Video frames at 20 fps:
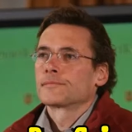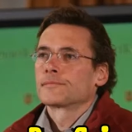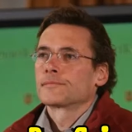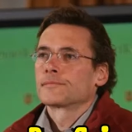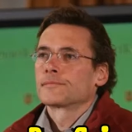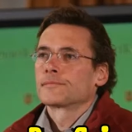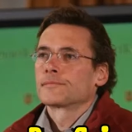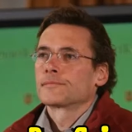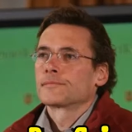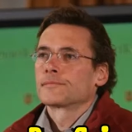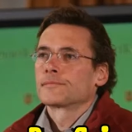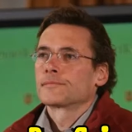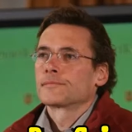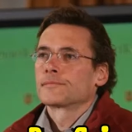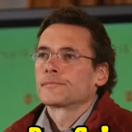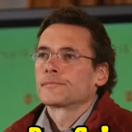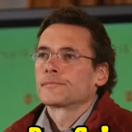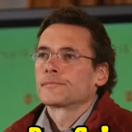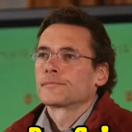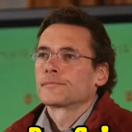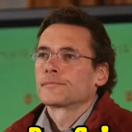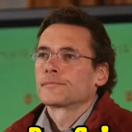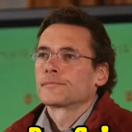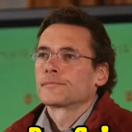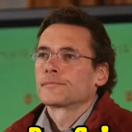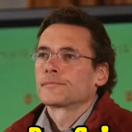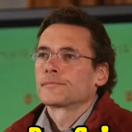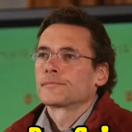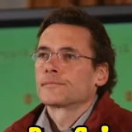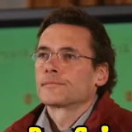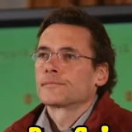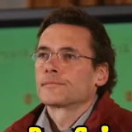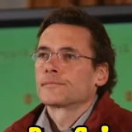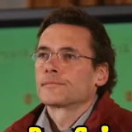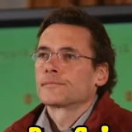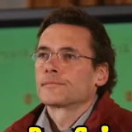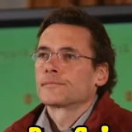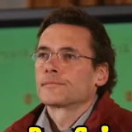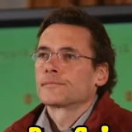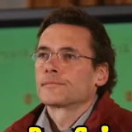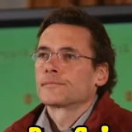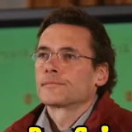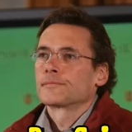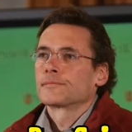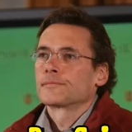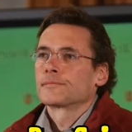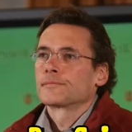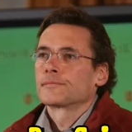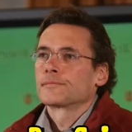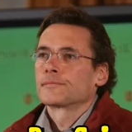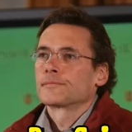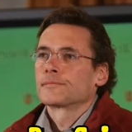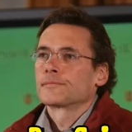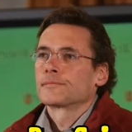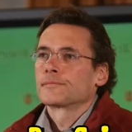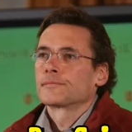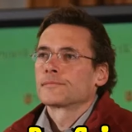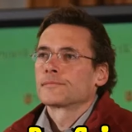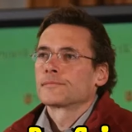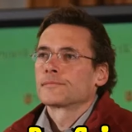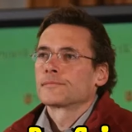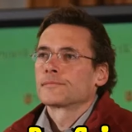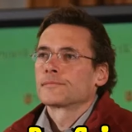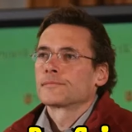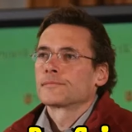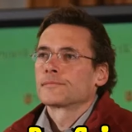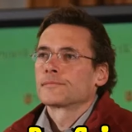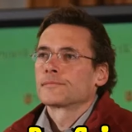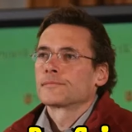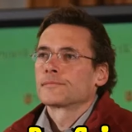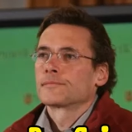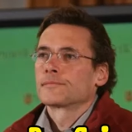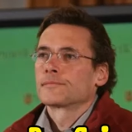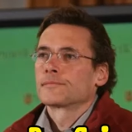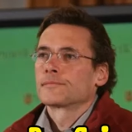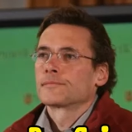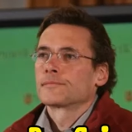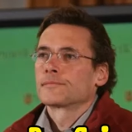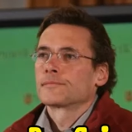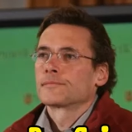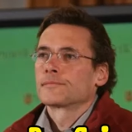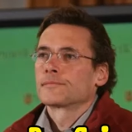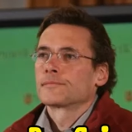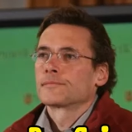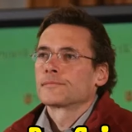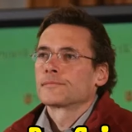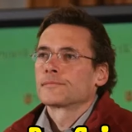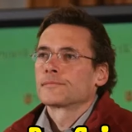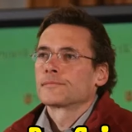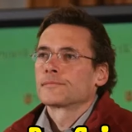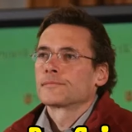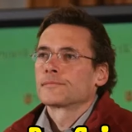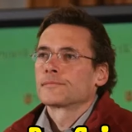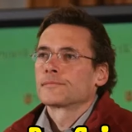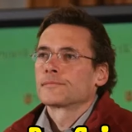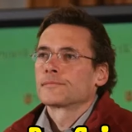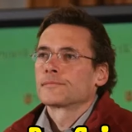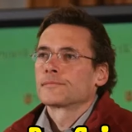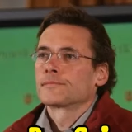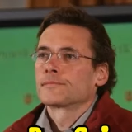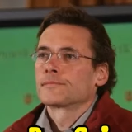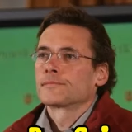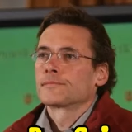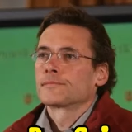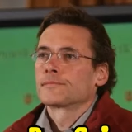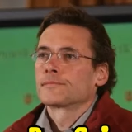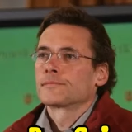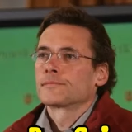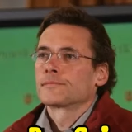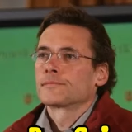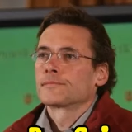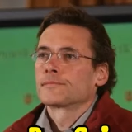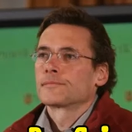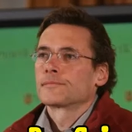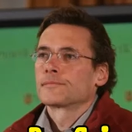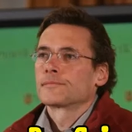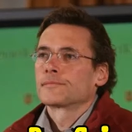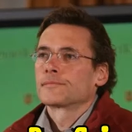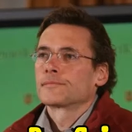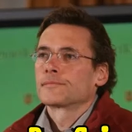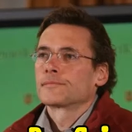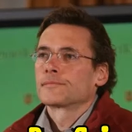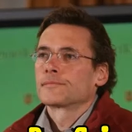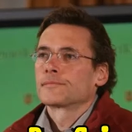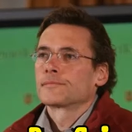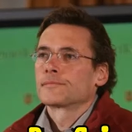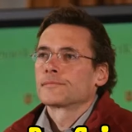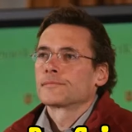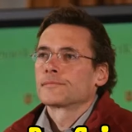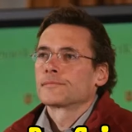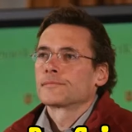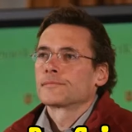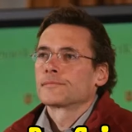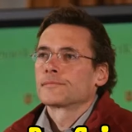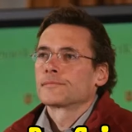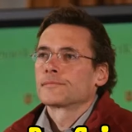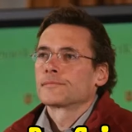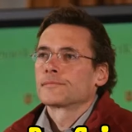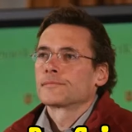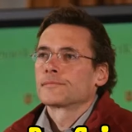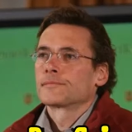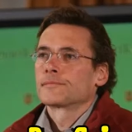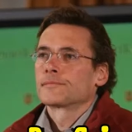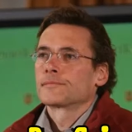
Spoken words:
This is a still picture; no speech is visible.